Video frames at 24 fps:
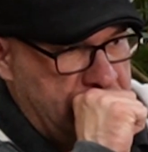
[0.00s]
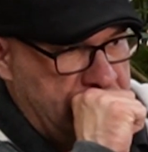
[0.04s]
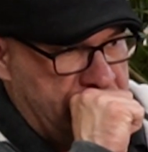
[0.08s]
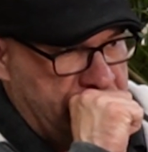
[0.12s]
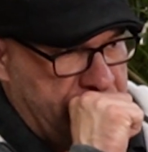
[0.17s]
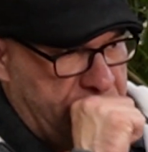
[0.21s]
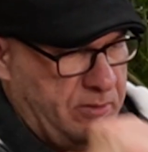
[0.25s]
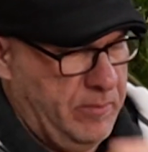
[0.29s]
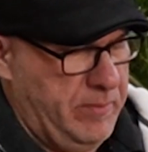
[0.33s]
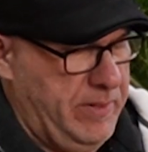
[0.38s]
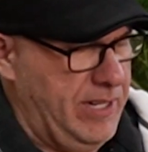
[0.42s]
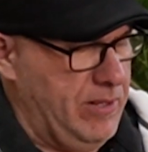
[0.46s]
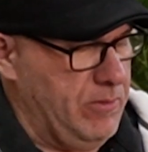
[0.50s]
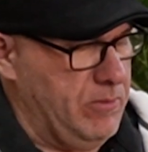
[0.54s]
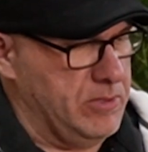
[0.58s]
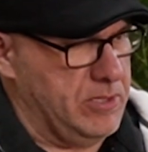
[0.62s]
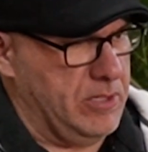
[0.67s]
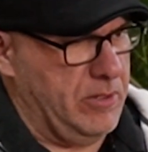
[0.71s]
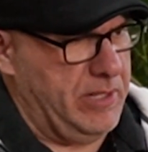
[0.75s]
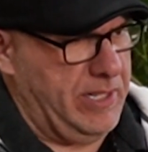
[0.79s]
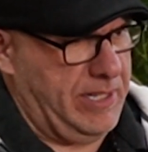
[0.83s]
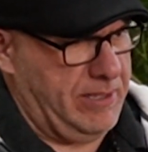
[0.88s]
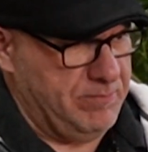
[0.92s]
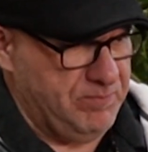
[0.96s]
for me, it was
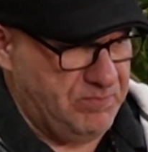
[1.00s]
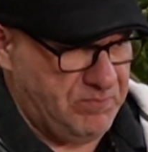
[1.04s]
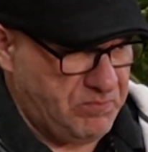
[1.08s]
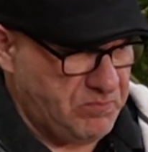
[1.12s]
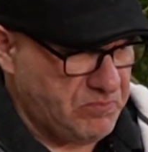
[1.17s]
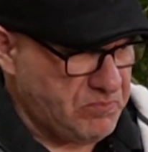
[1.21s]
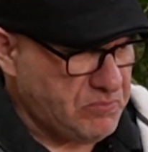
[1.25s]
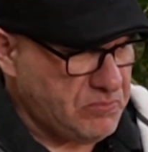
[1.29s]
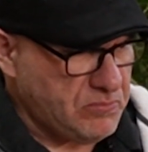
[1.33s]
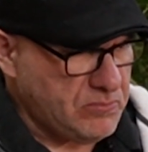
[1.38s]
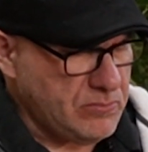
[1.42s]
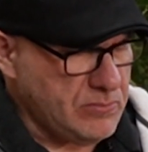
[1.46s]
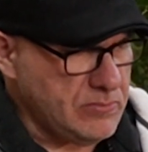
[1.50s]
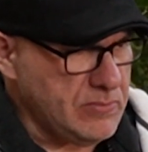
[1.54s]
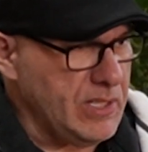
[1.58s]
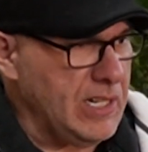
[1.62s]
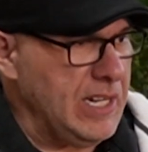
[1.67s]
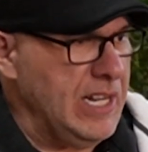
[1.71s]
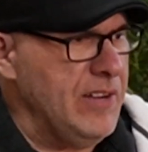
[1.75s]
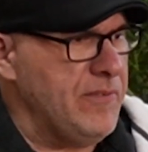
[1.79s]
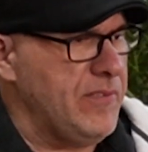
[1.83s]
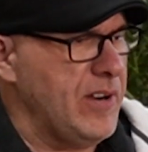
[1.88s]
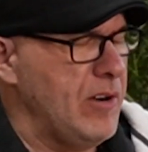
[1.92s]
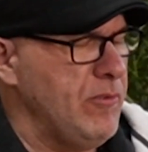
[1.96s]
like,
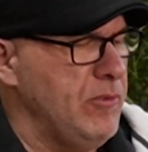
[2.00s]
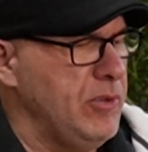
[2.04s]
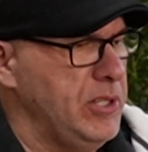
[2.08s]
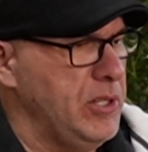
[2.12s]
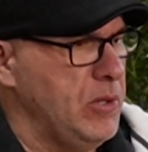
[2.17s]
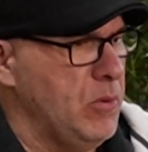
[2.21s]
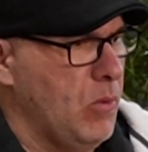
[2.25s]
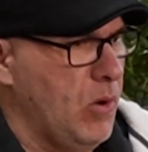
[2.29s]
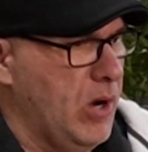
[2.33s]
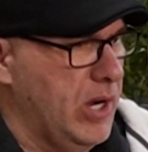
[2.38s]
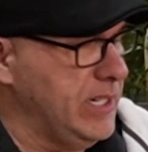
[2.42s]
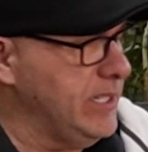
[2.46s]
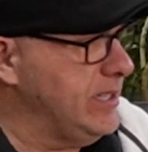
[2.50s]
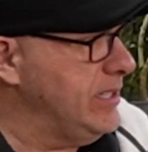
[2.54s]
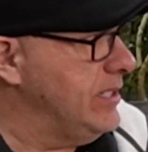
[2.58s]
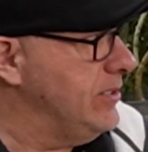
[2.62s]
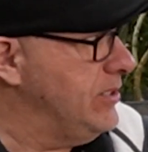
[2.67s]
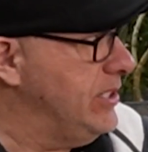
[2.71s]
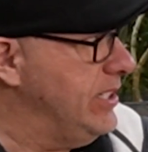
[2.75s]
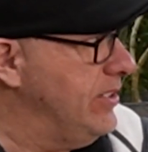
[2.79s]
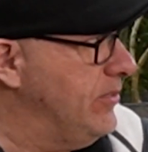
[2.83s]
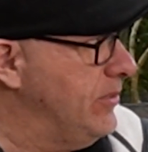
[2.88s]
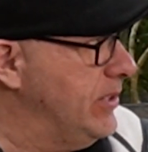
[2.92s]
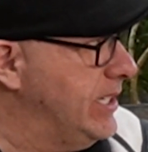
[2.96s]
if I really wanted to
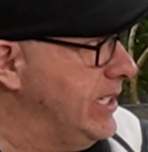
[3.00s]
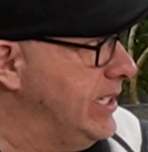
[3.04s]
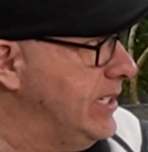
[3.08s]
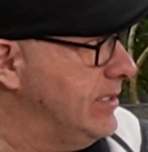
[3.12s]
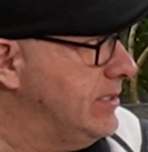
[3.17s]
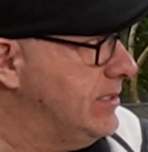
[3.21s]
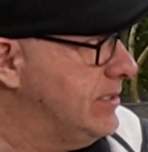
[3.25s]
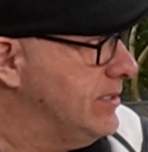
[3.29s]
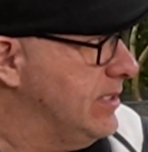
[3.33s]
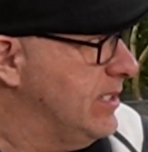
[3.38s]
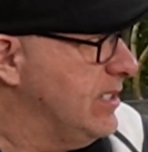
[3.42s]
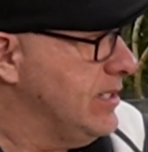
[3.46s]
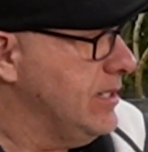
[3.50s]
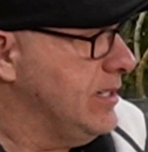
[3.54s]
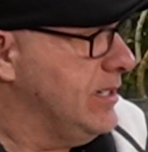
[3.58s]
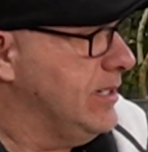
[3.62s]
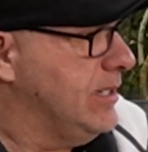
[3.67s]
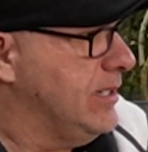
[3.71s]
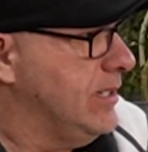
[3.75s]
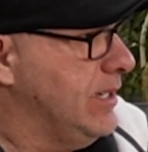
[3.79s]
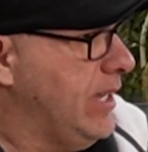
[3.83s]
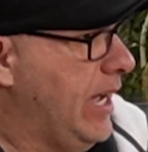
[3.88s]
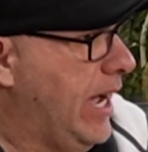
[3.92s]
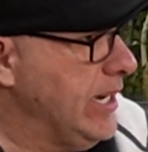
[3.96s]
deal with this,
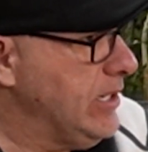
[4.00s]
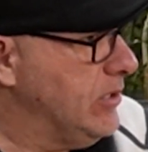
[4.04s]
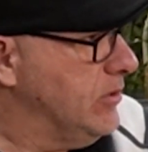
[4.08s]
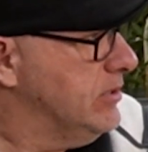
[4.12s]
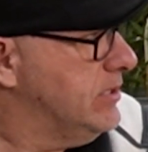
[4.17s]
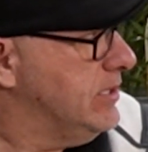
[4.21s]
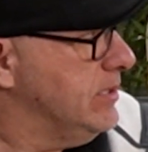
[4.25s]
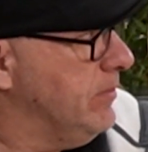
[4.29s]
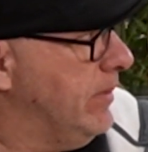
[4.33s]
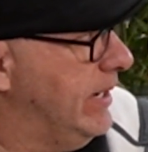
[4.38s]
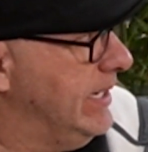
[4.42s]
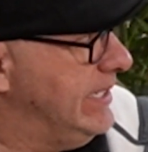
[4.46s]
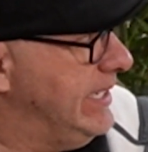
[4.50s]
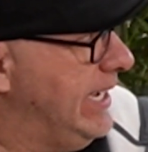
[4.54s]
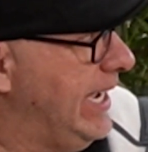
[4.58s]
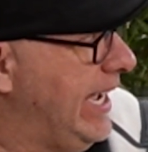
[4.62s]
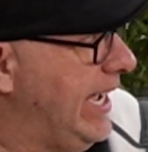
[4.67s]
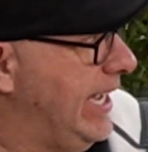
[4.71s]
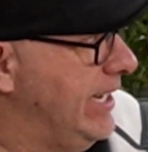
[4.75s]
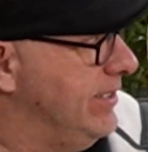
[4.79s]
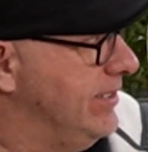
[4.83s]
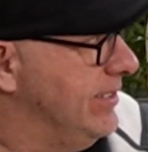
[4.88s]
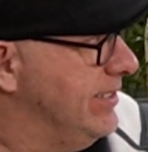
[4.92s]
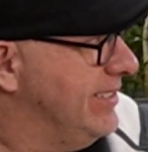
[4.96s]
I'd go see my
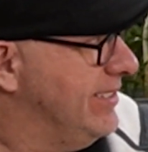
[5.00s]
dad.